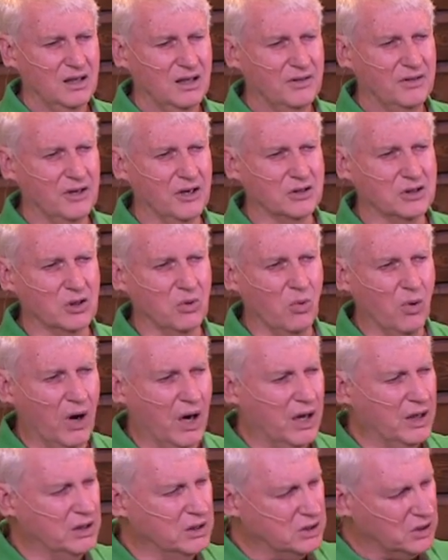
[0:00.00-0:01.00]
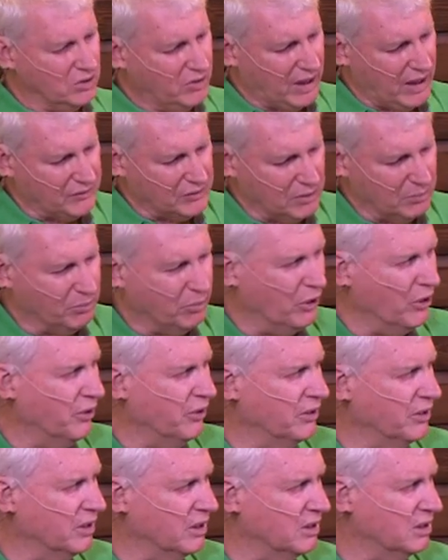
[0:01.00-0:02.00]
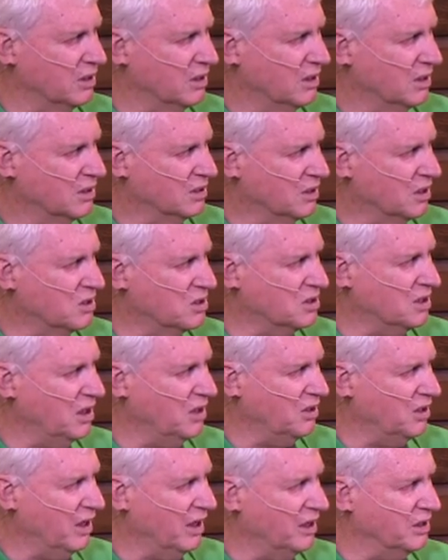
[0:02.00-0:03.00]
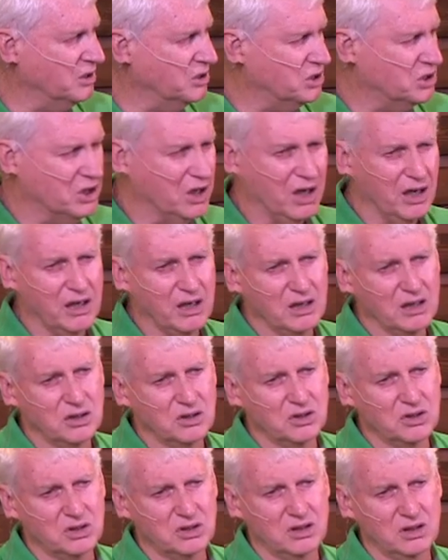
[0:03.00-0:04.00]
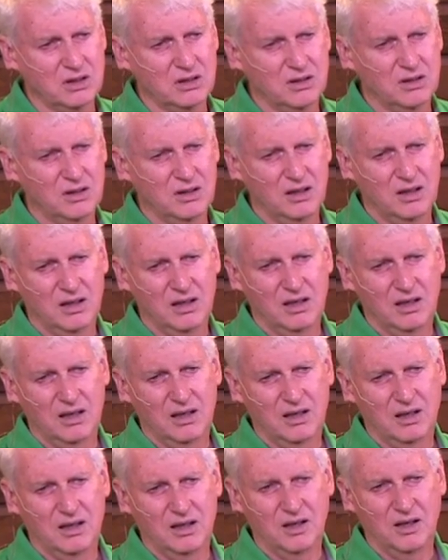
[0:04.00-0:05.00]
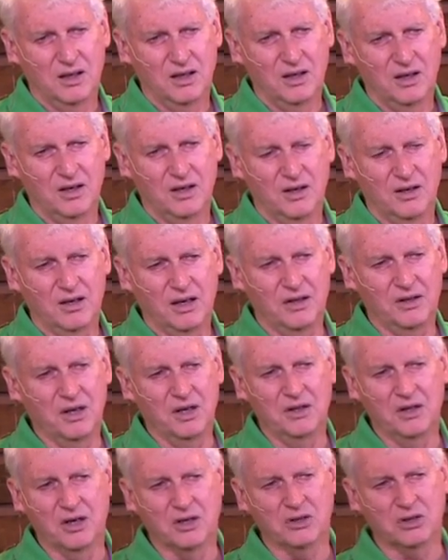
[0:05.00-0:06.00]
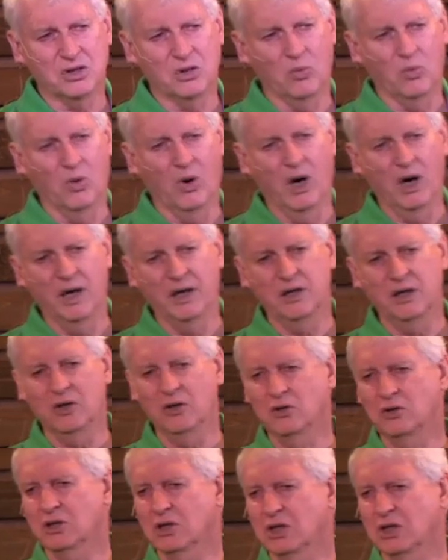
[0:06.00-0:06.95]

There's the ones who have the burden to see things changed. And then there's the one who's